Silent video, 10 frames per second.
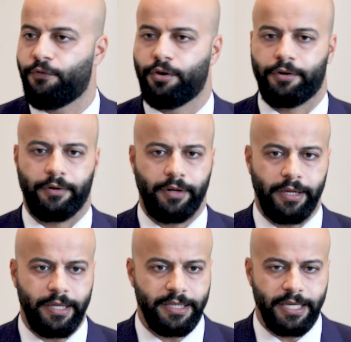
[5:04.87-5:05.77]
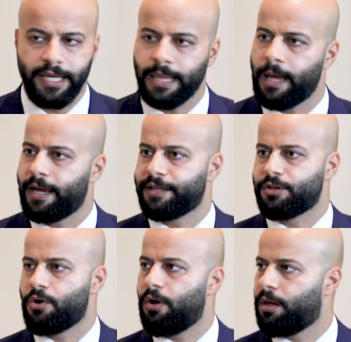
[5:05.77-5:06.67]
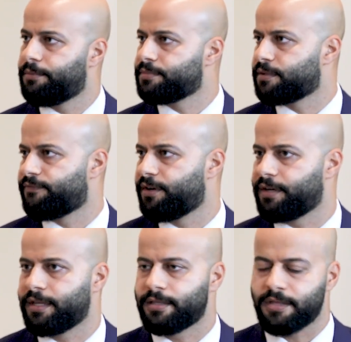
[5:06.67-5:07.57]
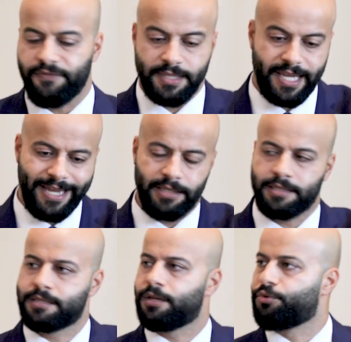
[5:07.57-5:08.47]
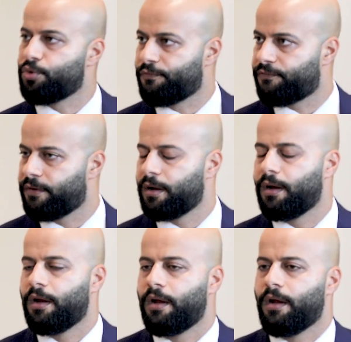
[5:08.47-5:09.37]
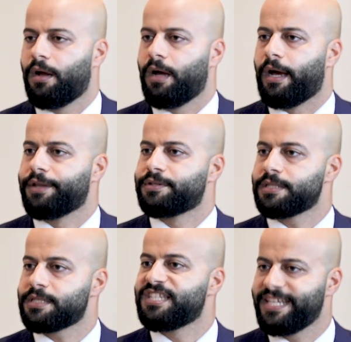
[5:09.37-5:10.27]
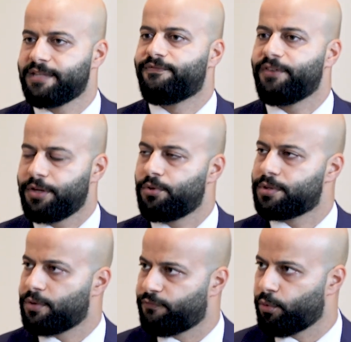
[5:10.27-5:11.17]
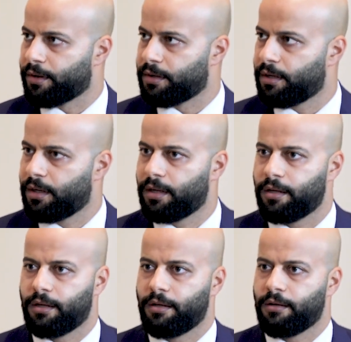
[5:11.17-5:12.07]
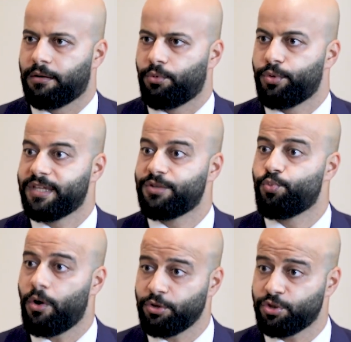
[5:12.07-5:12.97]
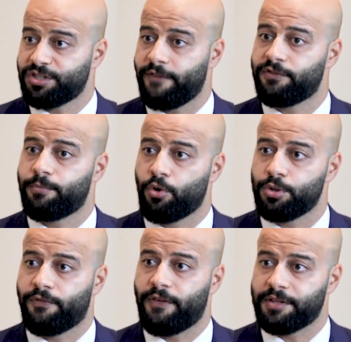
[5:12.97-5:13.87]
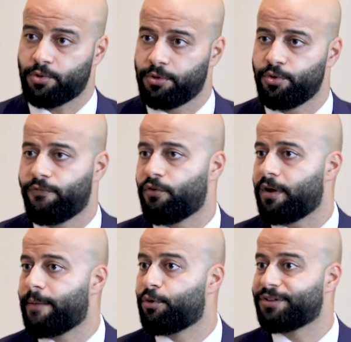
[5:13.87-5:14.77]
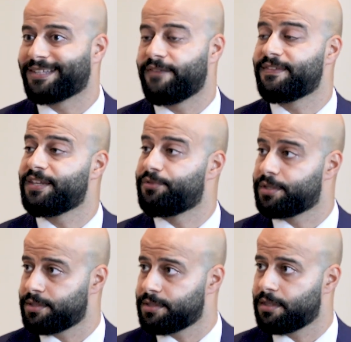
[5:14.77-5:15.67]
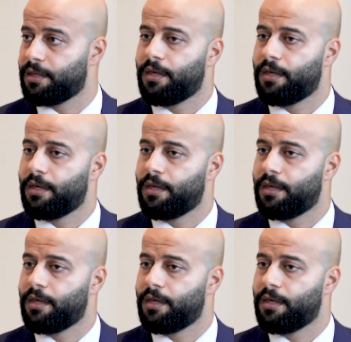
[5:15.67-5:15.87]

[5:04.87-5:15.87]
for any inclined columns, very sophisticated roof and uh, this need very good software. Uh, we want to shift because of, as I told you, for productivity reasons.